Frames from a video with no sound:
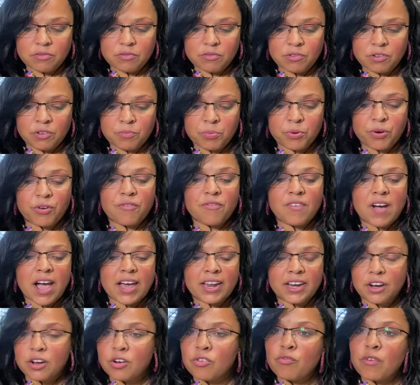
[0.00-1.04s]

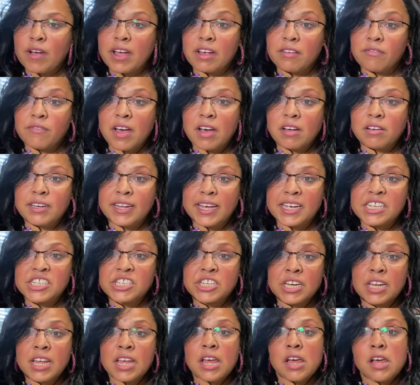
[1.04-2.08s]
provided a great
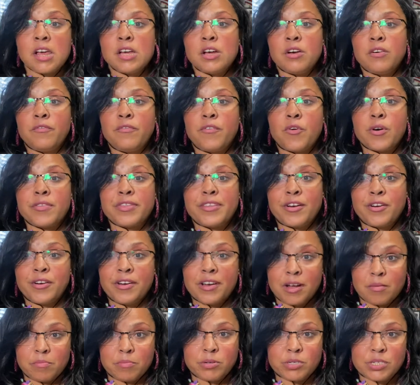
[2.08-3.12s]
foundation for their
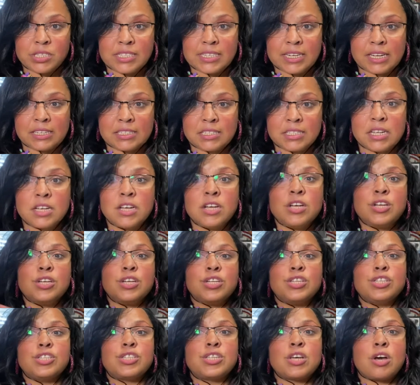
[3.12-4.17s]
number sense.
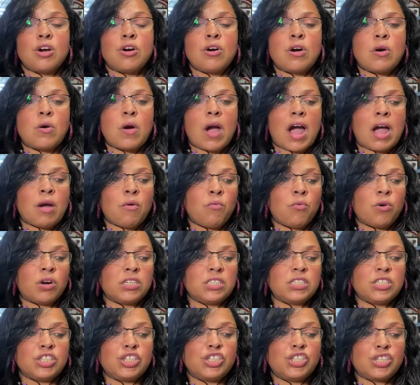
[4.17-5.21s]
So I want
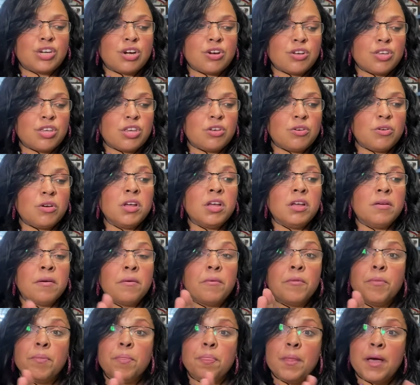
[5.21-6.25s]
to show you.
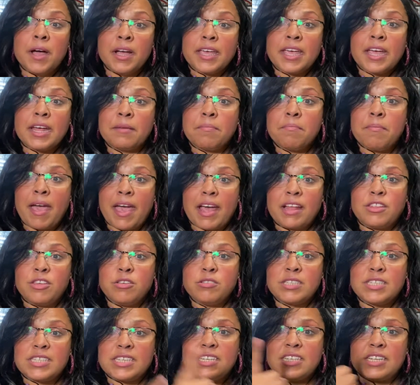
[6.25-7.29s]
Again,
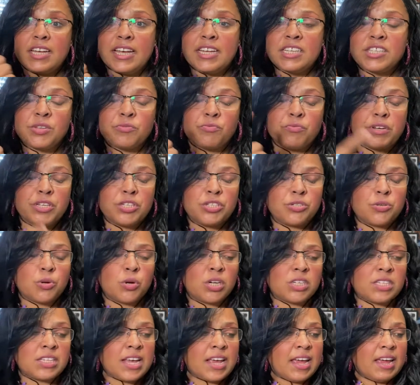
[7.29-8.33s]
MathUSee is the
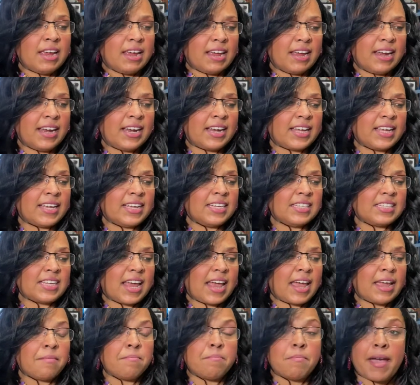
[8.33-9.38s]
resource. It is
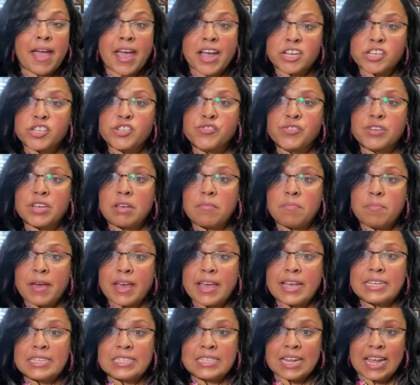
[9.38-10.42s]
a
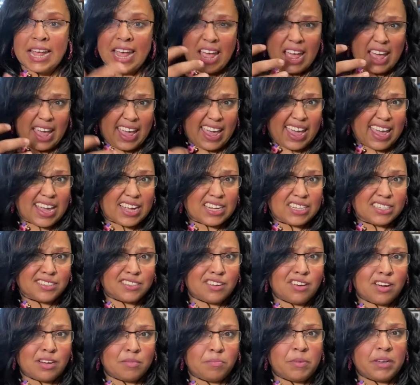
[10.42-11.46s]
mastery-based,
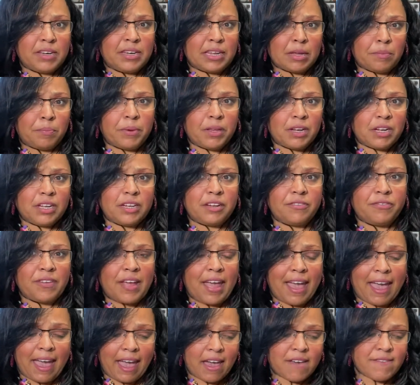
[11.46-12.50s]
hands-on,
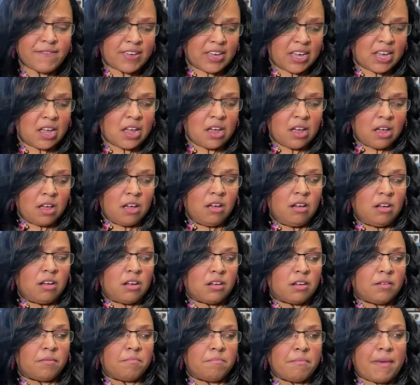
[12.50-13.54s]
manipulative-heavy
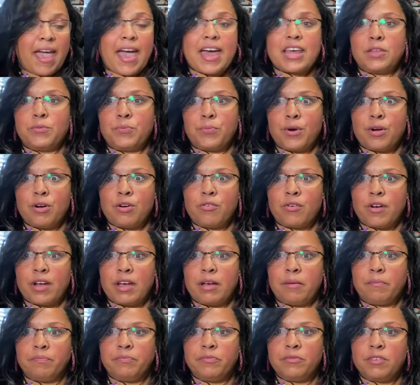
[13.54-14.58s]
math
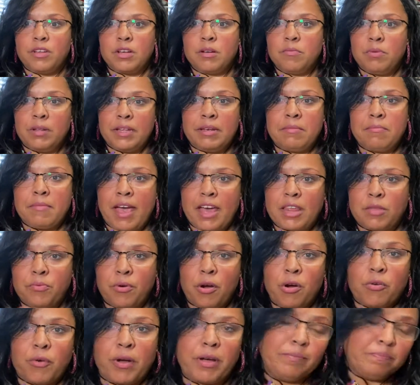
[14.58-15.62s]
program, complete math
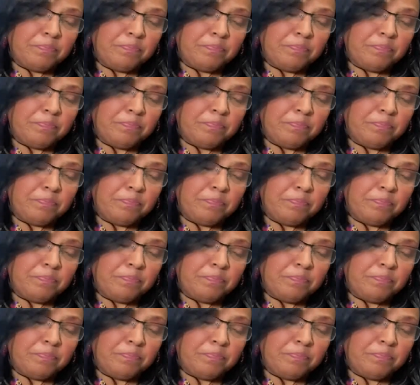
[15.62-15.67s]
program.